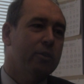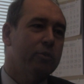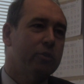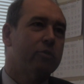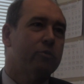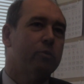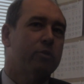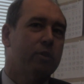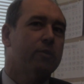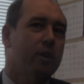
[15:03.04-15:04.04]
just it was
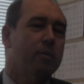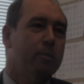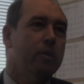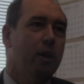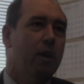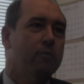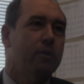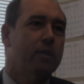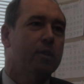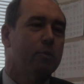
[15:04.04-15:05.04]
difficult to pull off.
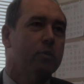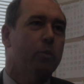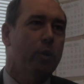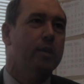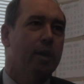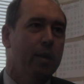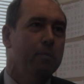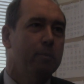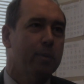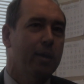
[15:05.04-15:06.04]
I think it was a one-time
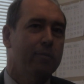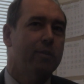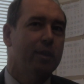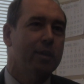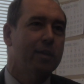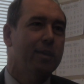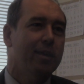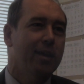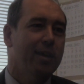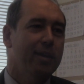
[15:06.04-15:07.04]
kind of thing,
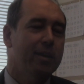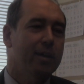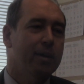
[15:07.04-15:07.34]
and